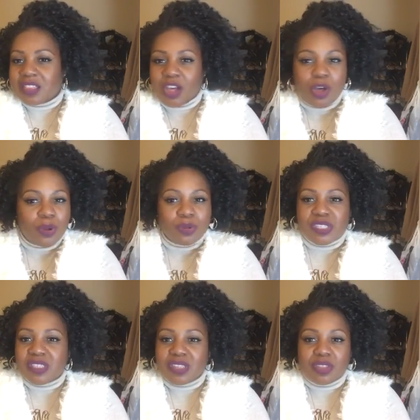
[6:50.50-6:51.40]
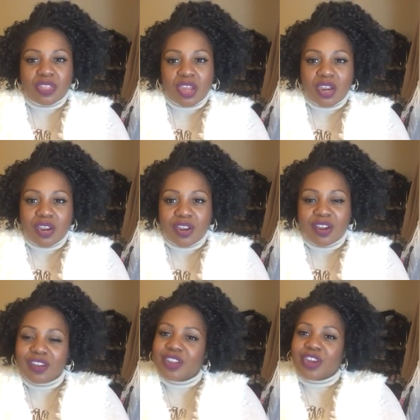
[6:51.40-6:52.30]
the hole is still
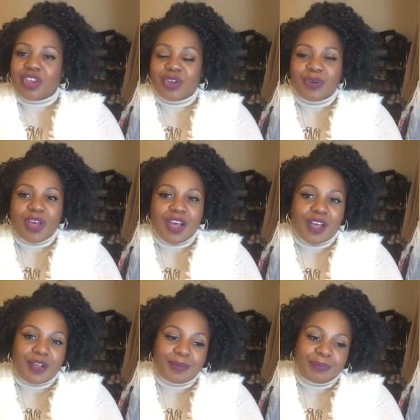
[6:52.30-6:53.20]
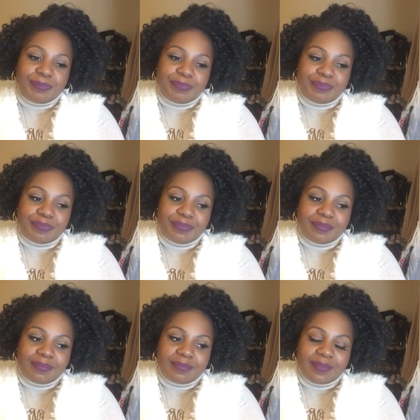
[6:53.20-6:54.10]
there you know um,
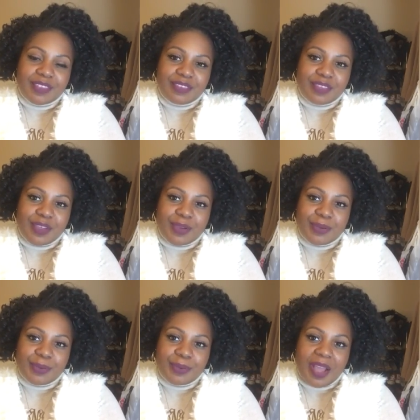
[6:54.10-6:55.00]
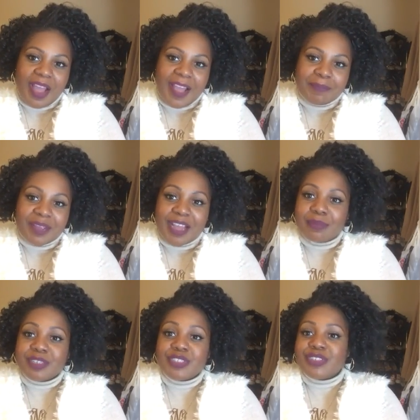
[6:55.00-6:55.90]
so i'm
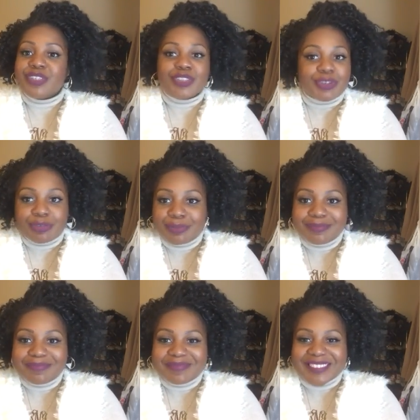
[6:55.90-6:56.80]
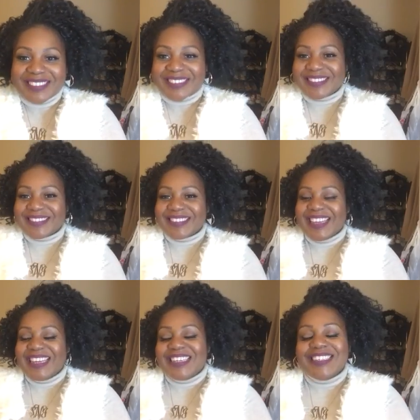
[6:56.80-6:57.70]
coming to you
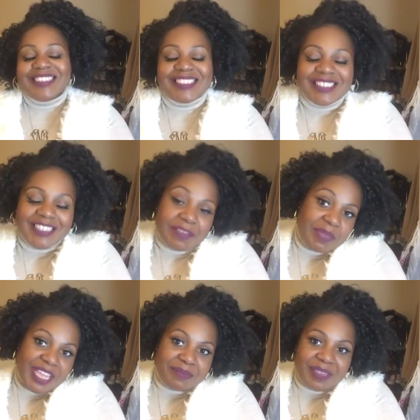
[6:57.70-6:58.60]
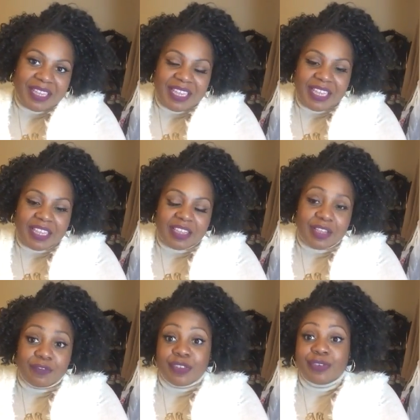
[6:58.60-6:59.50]
to see maybe
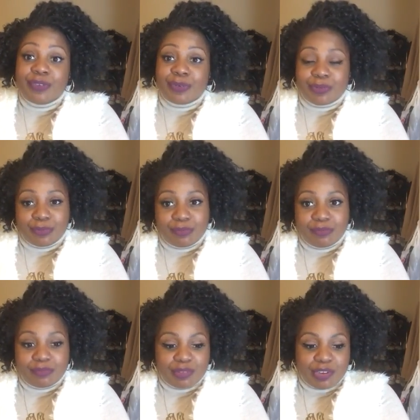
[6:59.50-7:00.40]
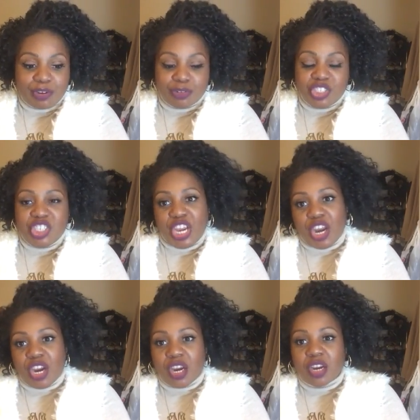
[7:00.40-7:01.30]
if you you know
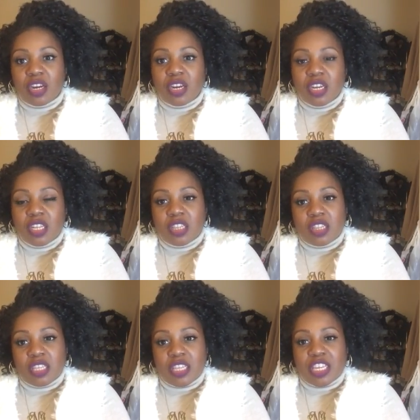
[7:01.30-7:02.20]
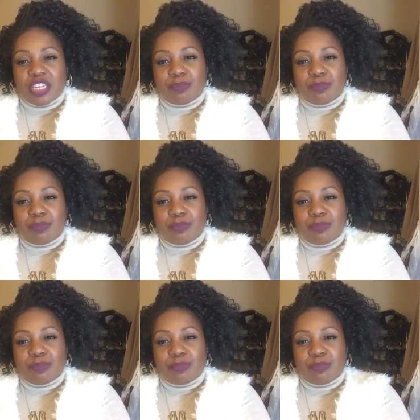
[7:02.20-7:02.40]
share the